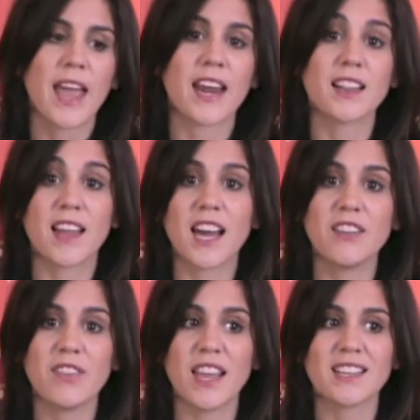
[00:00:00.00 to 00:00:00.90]
And a
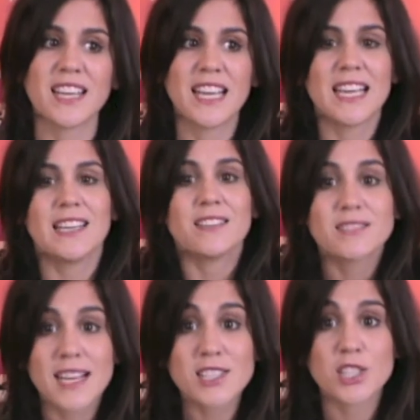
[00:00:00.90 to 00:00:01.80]
lot of it
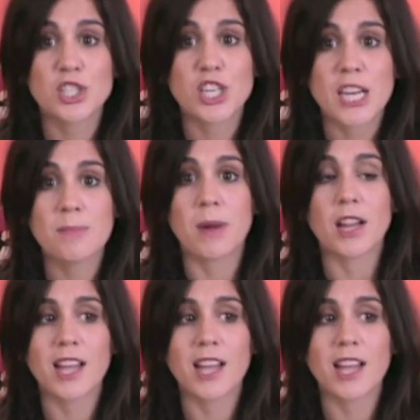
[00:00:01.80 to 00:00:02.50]
does look cheap,